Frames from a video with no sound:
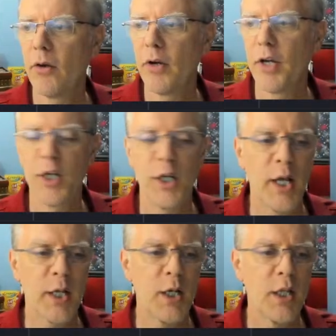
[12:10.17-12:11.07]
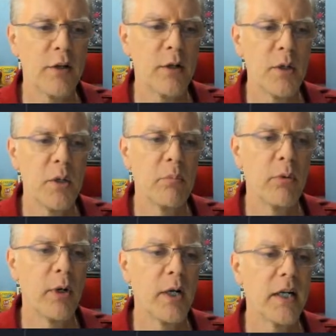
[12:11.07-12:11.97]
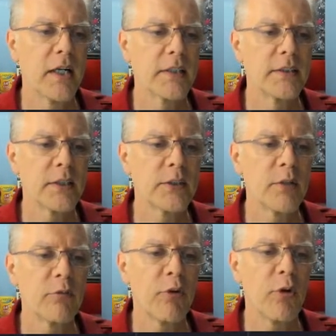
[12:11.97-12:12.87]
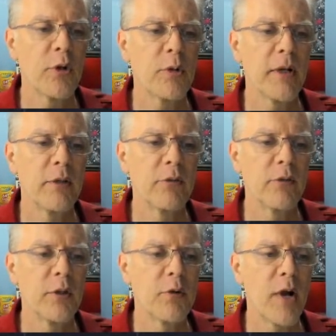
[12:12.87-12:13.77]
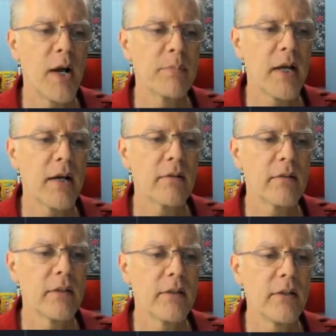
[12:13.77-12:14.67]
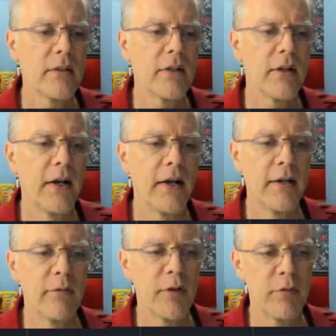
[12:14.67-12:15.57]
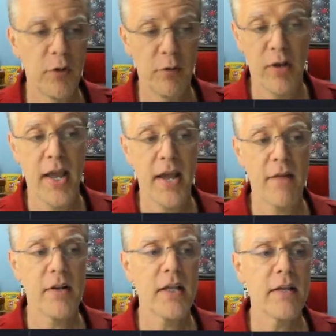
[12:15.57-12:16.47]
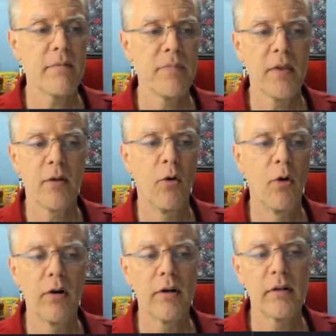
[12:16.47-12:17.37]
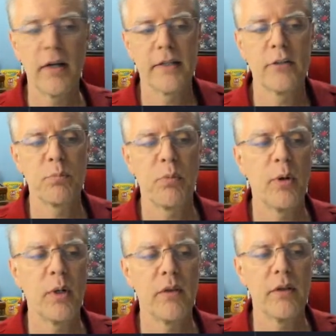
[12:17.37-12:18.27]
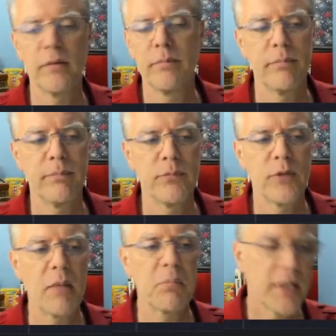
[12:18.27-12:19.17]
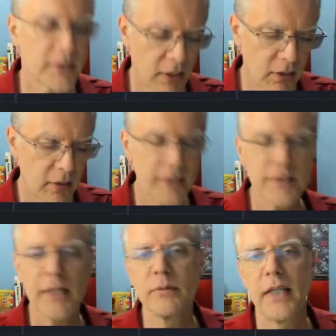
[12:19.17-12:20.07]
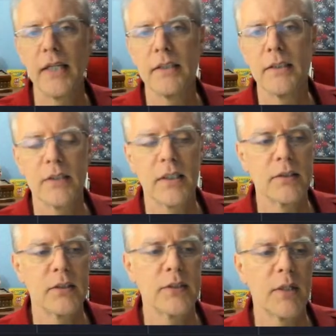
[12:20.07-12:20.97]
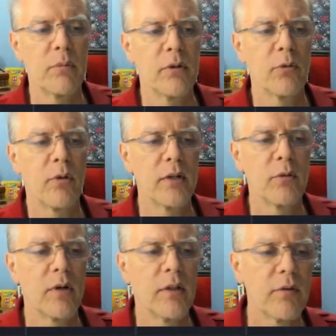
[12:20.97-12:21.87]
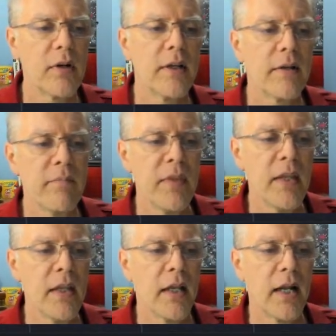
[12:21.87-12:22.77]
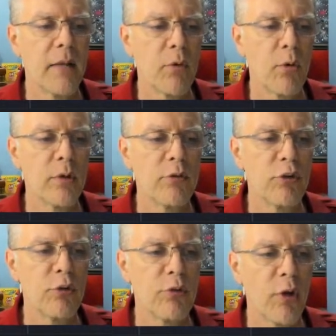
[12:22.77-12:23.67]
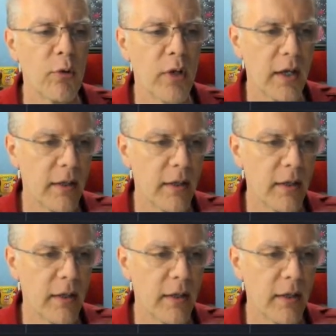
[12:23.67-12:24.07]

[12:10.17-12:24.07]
ahead and I can either put it in an existing folder by using the drop down, if I have any, or I can just put it in the same place. I'll a lot of times date these things, December 2023, and I'm going to choose OK.